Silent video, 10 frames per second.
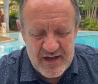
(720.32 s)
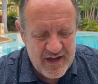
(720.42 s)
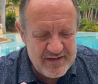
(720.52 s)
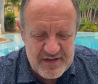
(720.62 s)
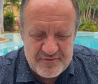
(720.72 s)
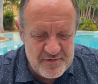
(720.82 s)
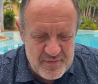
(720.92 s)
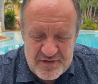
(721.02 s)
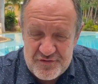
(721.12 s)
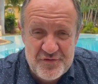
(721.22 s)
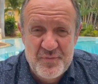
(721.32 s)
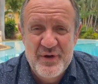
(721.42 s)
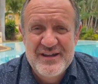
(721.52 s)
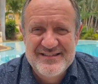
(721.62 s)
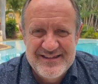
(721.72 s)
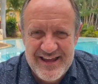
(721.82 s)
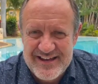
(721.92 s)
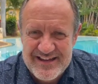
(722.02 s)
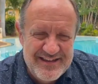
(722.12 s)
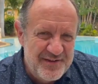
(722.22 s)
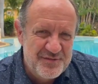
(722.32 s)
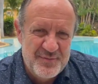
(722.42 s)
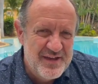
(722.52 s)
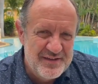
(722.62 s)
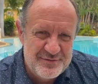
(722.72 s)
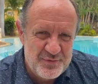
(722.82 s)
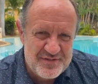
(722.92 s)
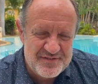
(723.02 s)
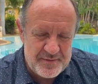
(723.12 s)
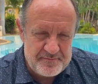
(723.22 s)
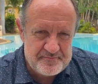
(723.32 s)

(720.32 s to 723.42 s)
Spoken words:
I give him my stupidity and he gives me his wisdom.